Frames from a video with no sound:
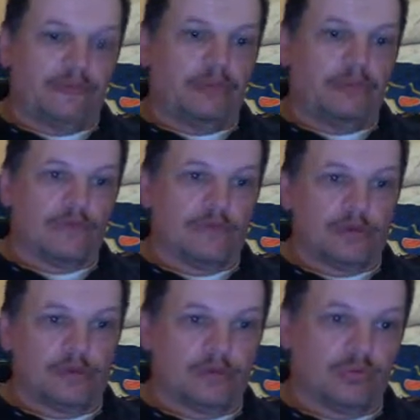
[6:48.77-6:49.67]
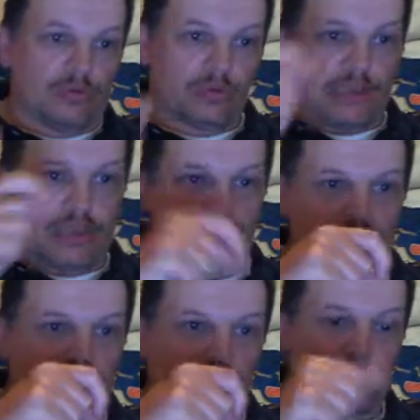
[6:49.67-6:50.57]
the Red Robin was
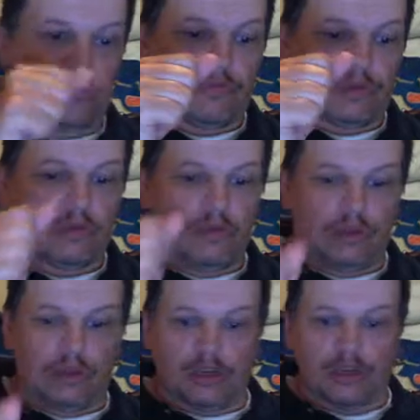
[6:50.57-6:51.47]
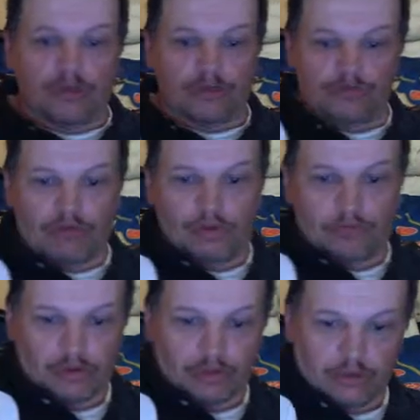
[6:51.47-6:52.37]
actually on the hair rig, and for the ground
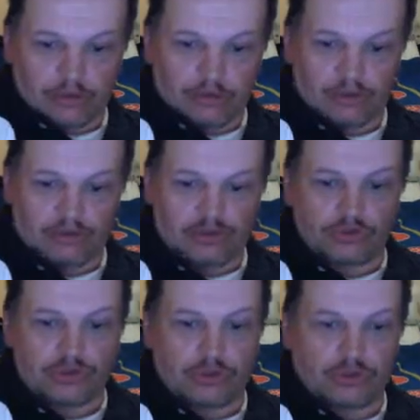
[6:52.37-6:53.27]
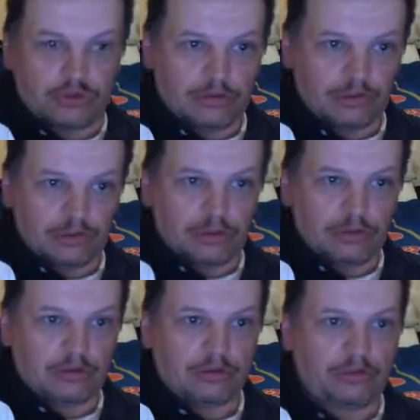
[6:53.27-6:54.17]
bait I was using
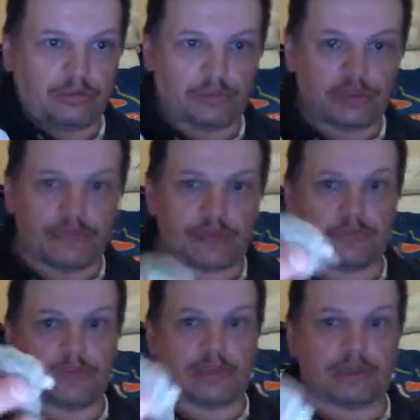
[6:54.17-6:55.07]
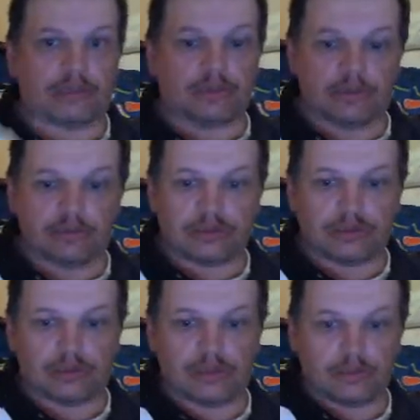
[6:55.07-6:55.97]
the PVA bags, as I
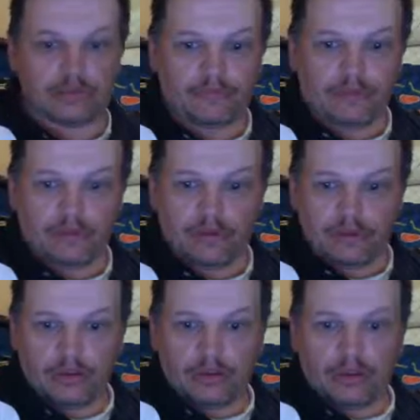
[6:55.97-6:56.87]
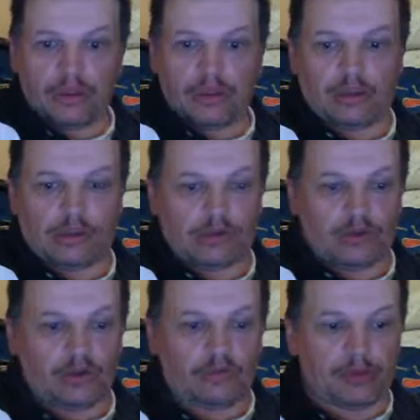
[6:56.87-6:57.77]
say, and
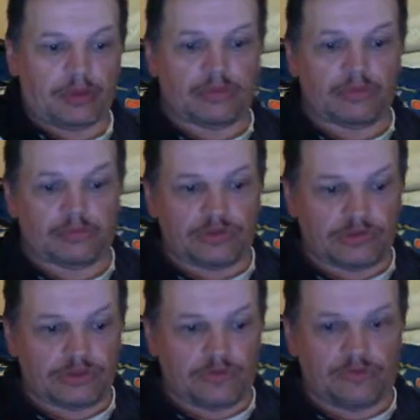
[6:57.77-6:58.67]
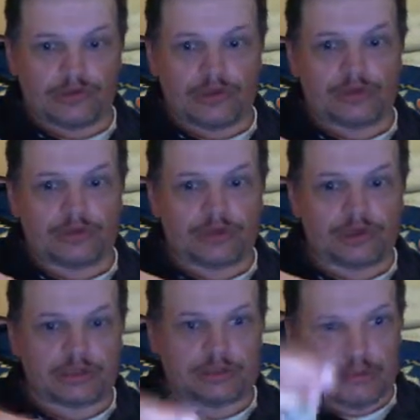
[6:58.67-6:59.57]
I make them different
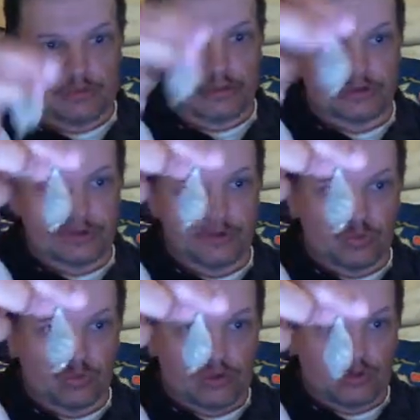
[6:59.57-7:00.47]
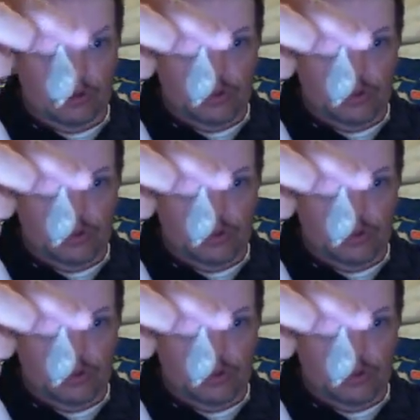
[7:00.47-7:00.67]
sizes. I make a small one like